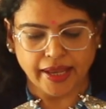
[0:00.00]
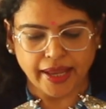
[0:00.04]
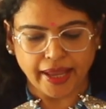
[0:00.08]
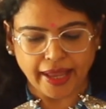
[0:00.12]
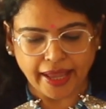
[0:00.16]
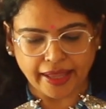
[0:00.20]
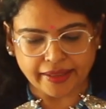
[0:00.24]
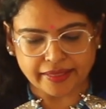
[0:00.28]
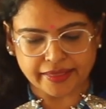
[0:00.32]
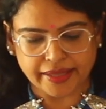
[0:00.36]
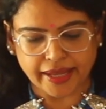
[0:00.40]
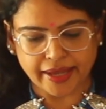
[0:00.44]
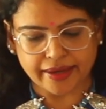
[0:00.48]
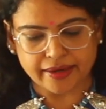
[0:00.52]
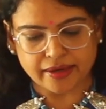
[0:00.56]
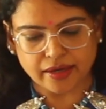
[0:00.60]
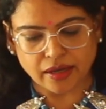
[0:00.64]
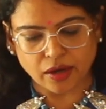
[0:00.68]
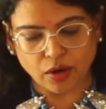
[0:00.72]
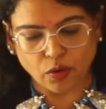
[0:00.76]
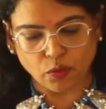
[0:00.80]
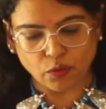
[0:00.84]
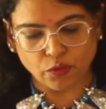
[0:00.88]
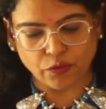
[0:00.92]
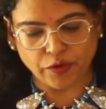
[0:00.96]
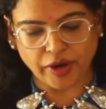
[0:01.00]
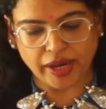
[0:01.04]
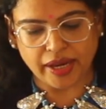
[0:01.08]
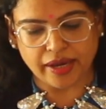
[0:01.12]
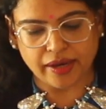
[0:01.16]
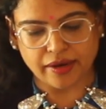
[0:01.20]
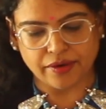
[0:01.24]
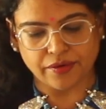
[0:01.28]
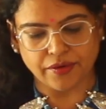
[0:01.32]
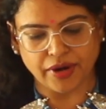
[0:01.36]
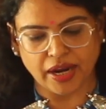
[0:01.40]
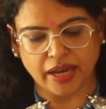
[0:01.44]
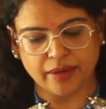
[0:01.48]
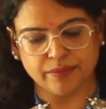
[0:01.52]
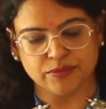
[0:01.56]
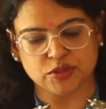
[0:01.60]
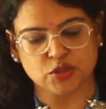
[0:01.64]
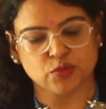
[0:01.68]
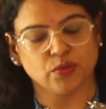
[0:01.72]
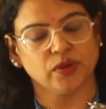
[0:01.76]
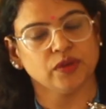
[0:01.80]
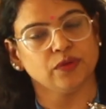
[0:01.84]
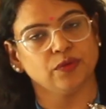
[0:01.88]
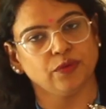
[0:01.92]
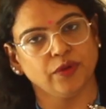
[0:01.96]
And then way
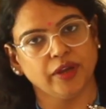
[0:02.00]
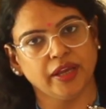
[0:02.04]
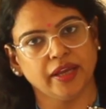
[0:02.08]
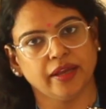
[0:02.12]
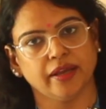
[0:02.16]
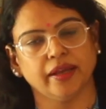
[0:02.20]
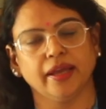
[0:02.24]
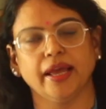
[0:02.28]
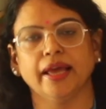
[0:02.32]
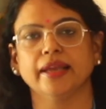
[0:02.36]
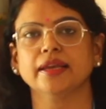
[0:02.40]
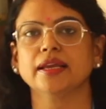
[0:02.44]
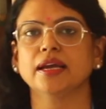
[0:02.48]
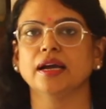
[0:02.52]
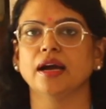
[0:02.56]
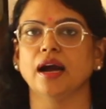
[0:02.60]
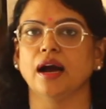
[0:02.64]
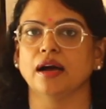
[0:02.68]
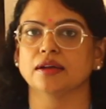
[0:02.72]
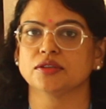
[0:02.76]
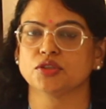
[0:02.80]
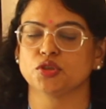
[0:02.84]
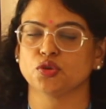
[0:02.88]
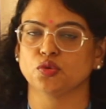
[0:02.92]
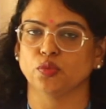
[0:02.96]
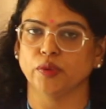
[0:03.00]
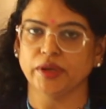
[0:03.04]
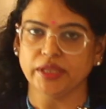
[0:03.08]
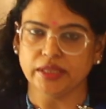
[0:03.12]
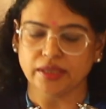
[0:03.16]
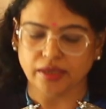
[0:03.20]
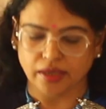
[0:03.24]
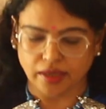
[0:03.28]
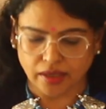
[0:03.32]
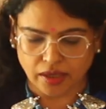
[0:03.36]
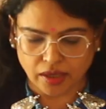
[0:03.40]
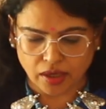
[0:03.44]
rhymes with way and cast with